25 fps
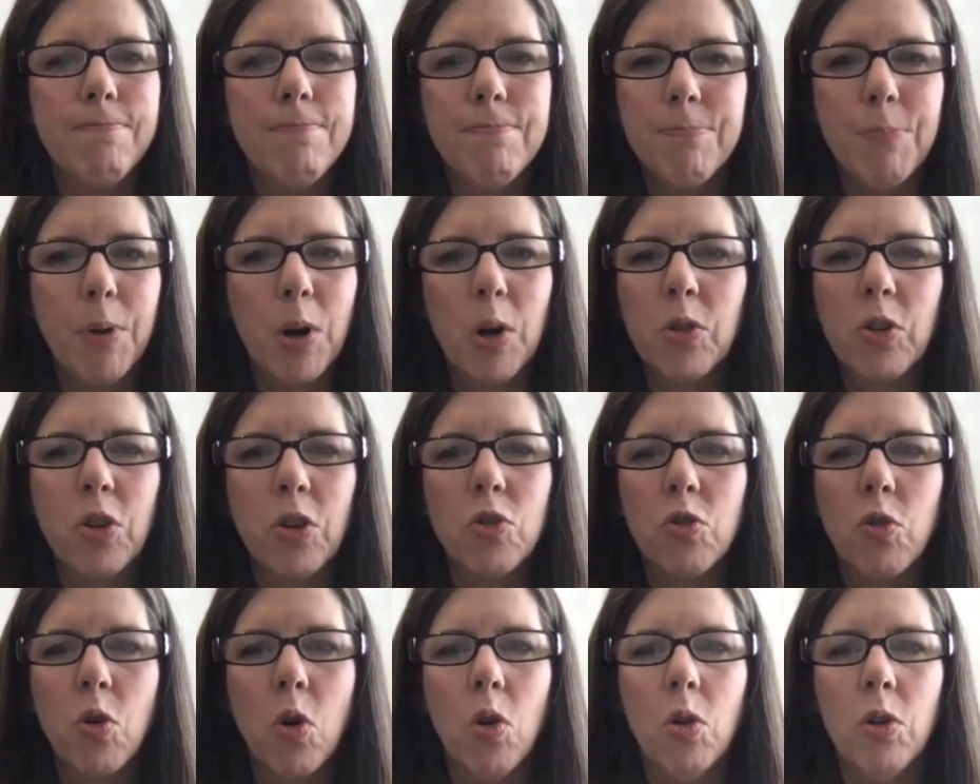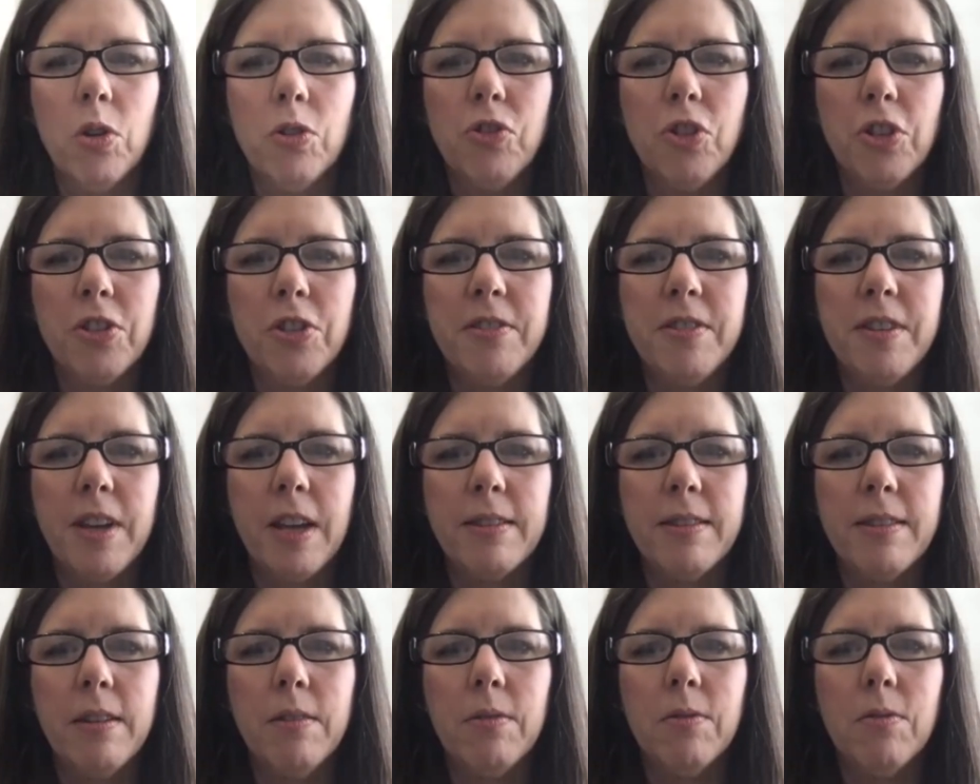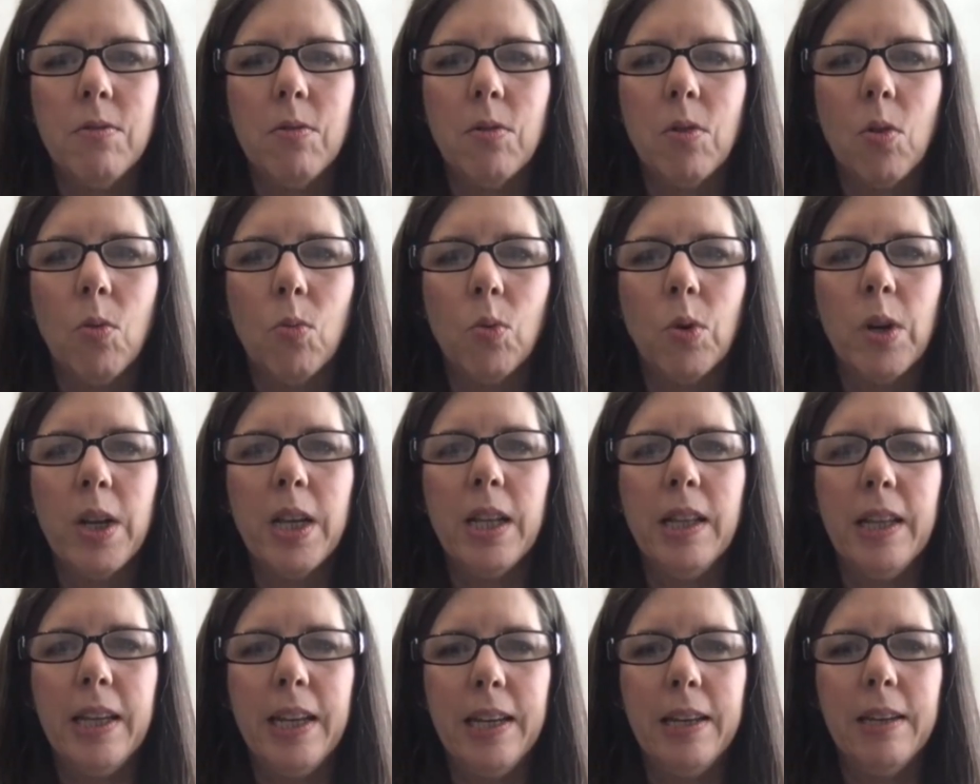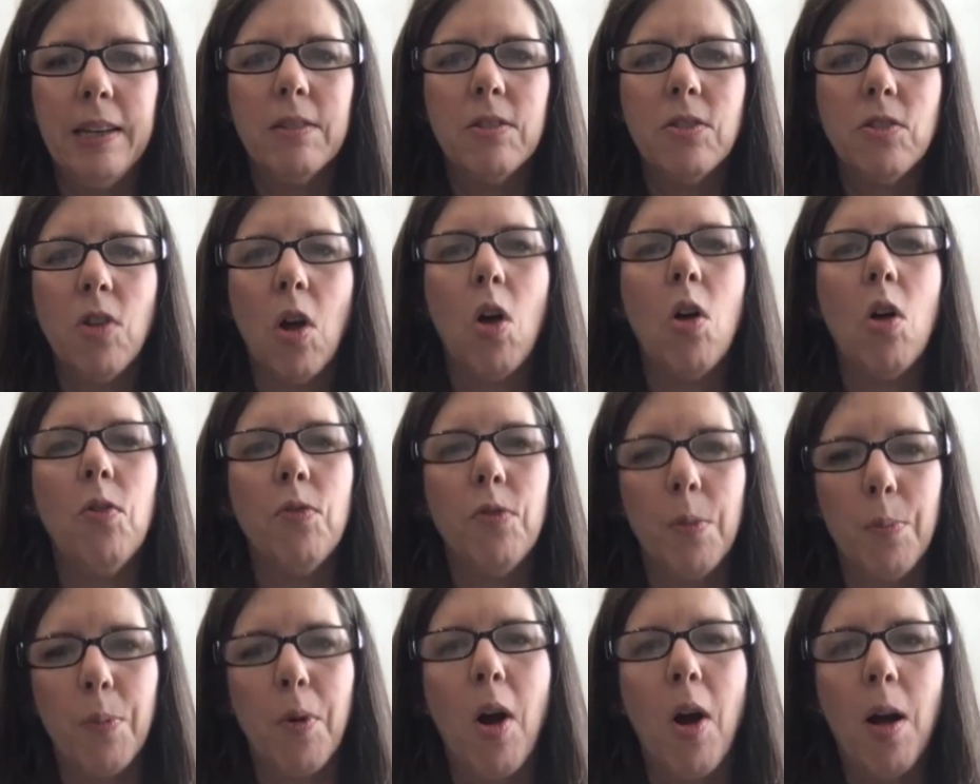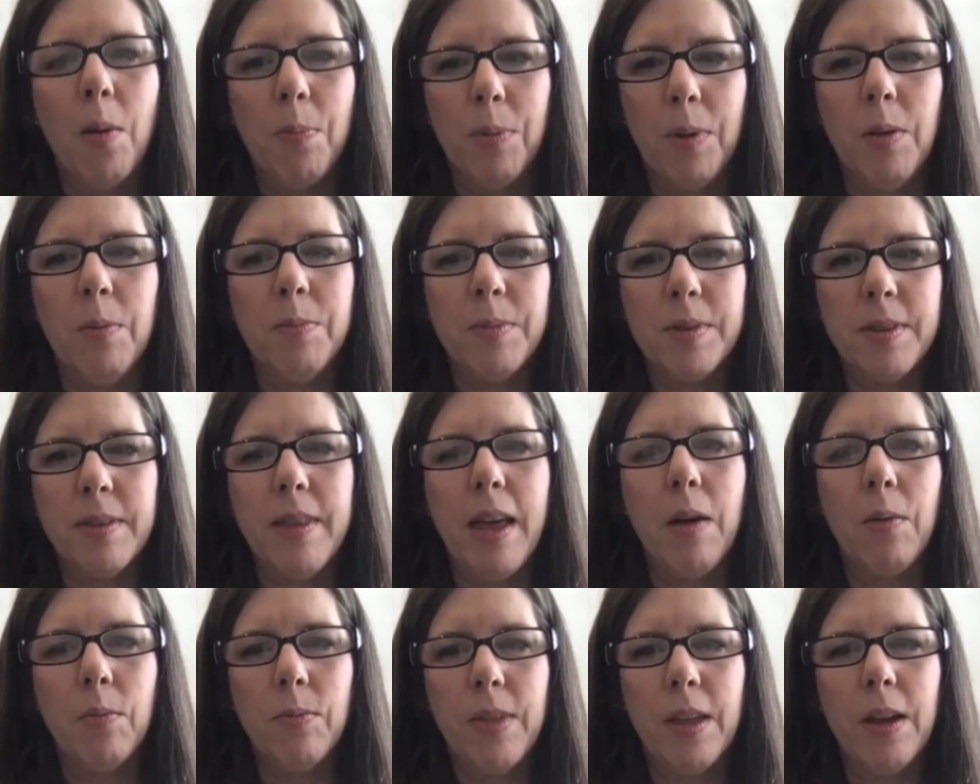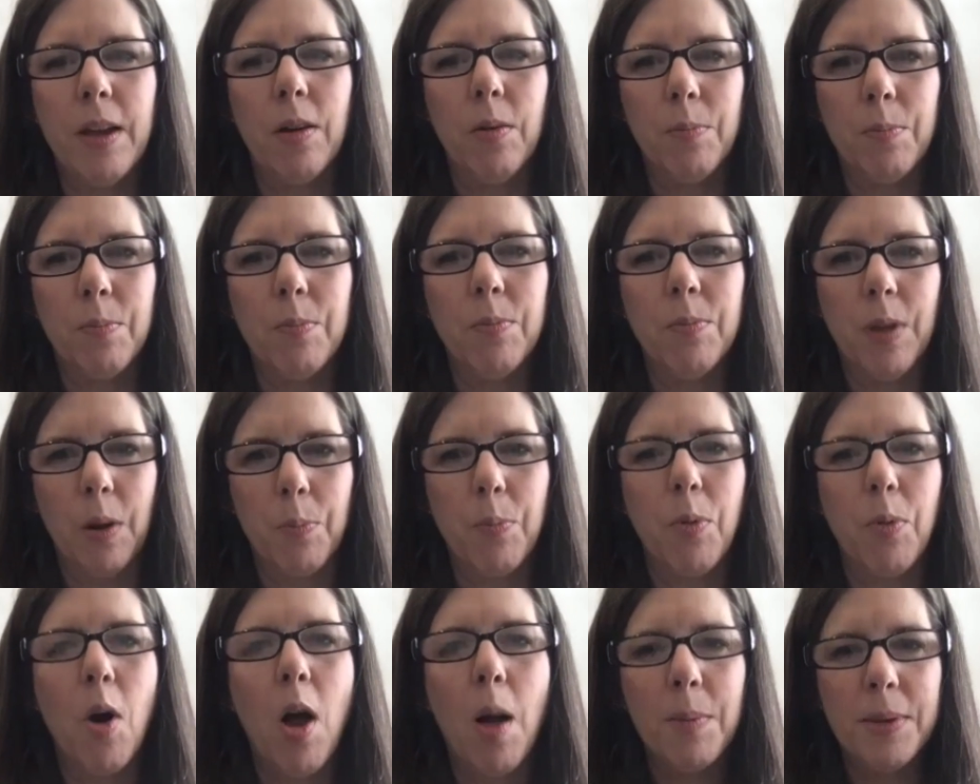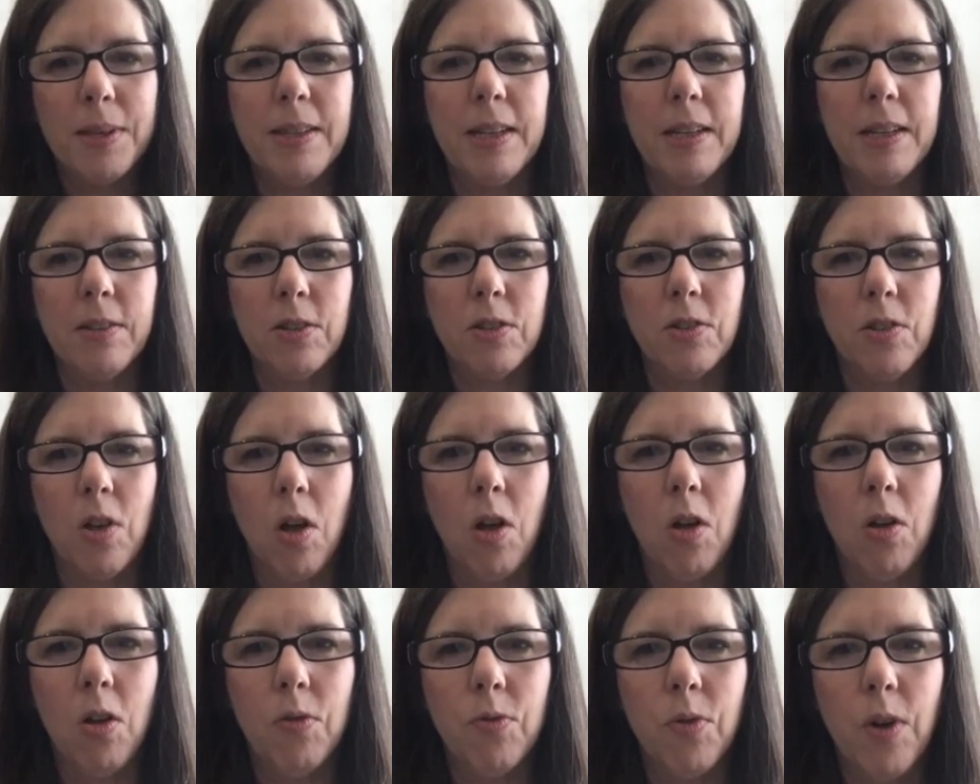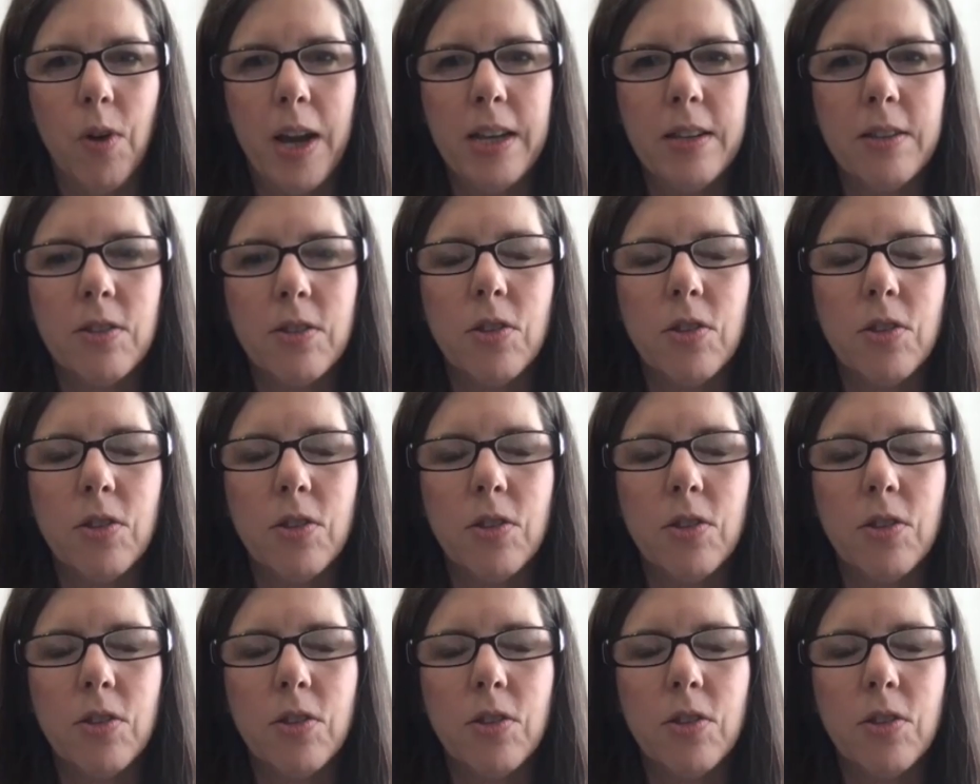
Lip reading: birth control just doesn't really solve the problems that they're promising to solve, right?